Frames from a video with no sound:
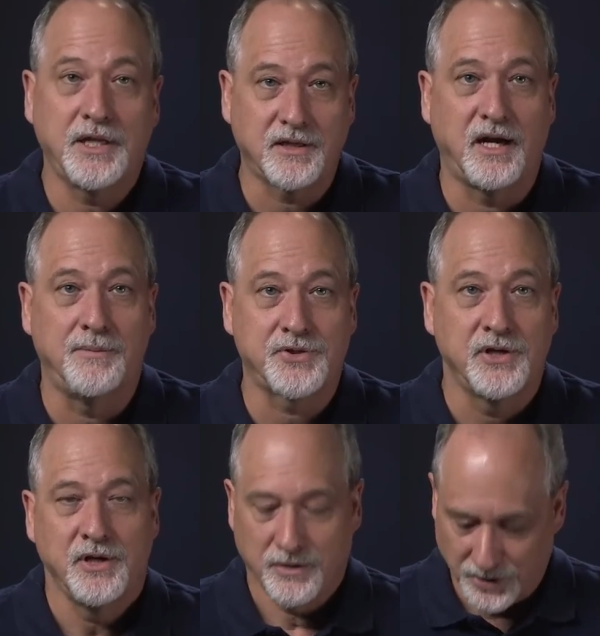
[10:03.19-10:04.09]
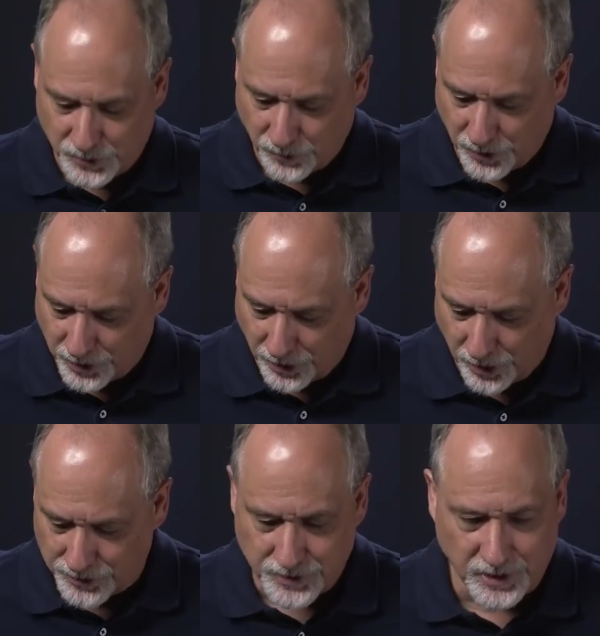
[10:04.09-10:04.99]
times this word
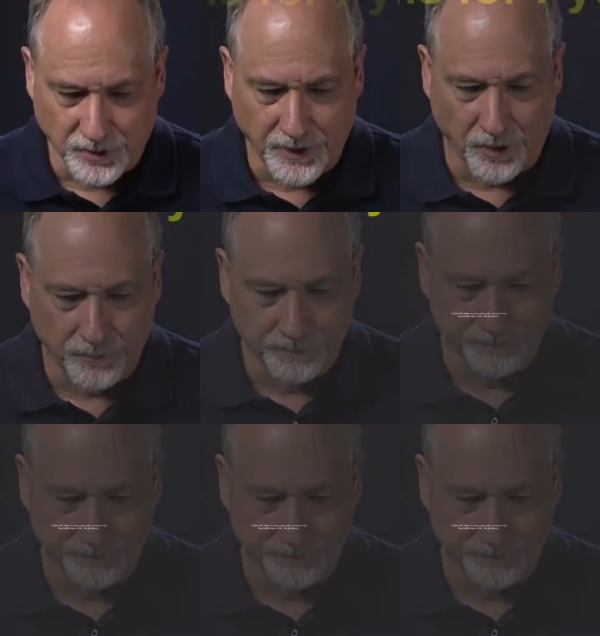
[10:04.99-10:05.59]
occurs. Here we go.